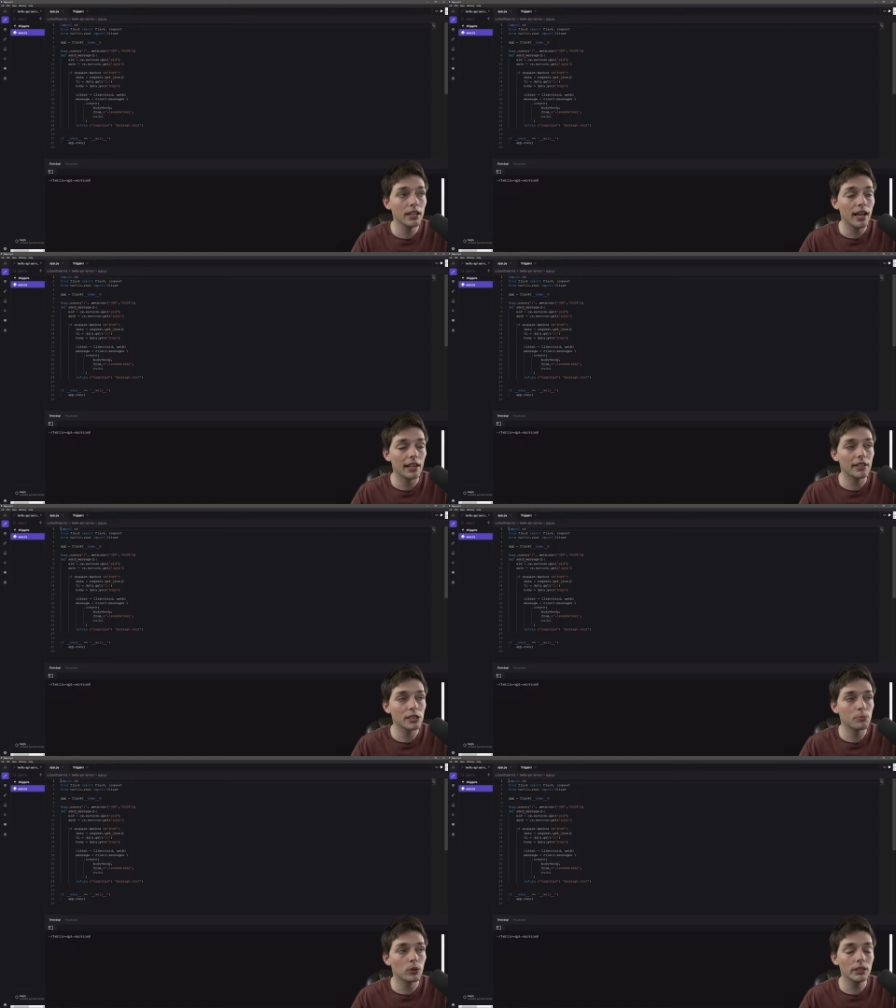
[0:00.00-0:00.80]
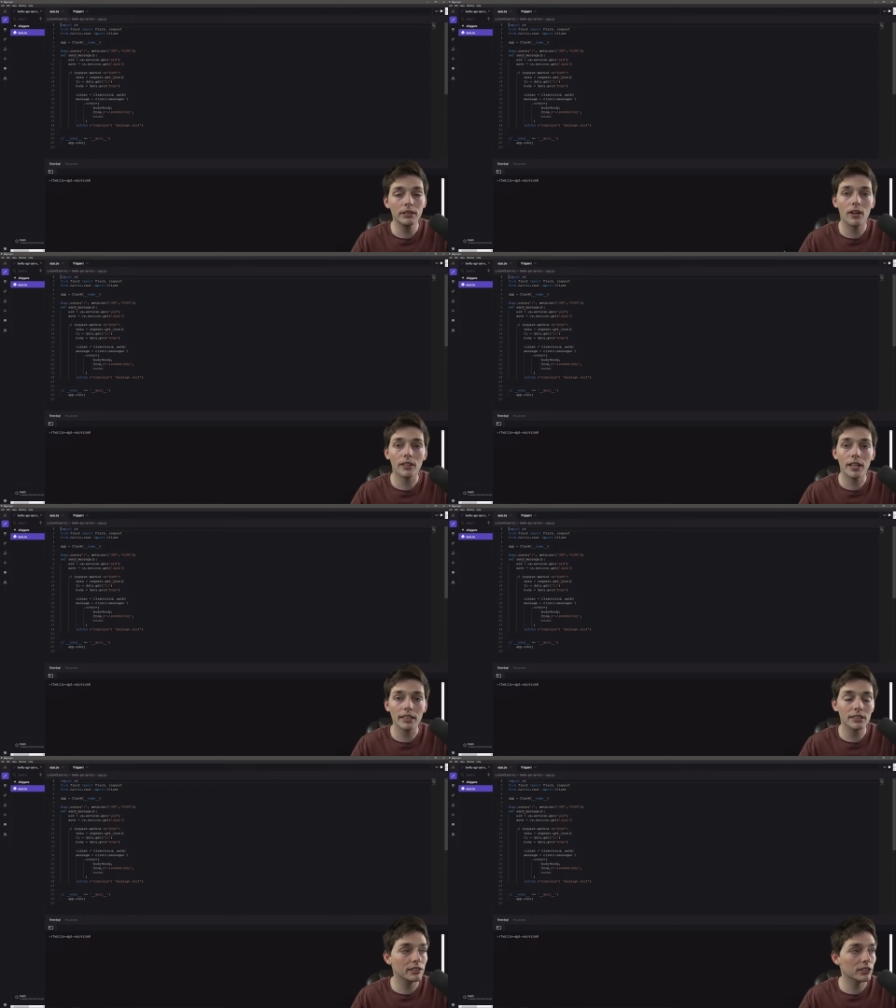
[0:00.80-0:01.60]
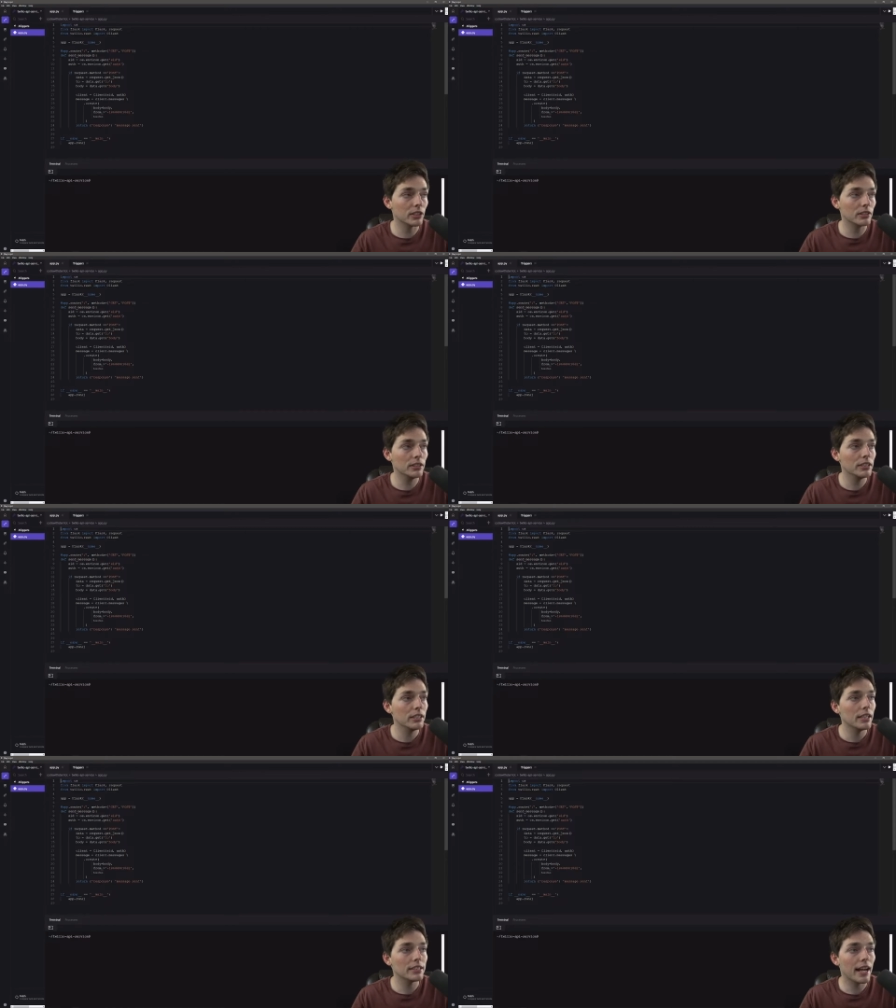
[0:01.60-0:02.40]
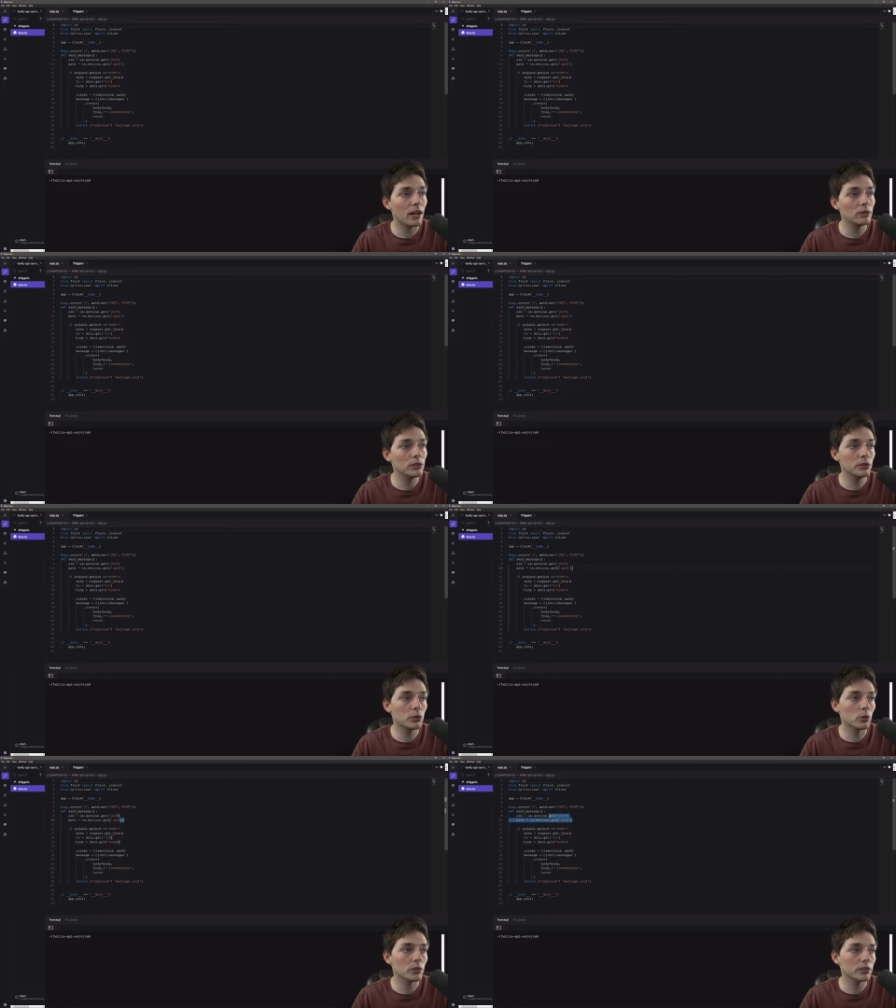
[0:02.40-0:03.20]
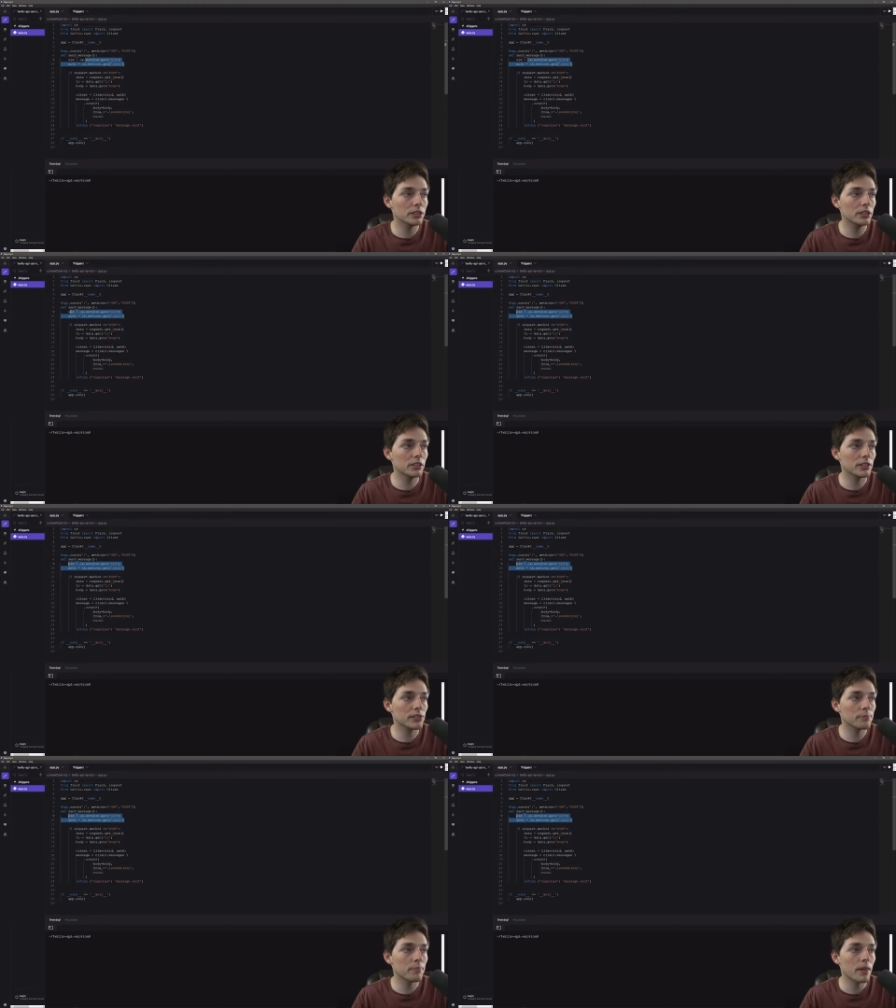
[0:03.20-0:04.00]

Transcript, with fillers: At this point, our next concern is how to store secrets.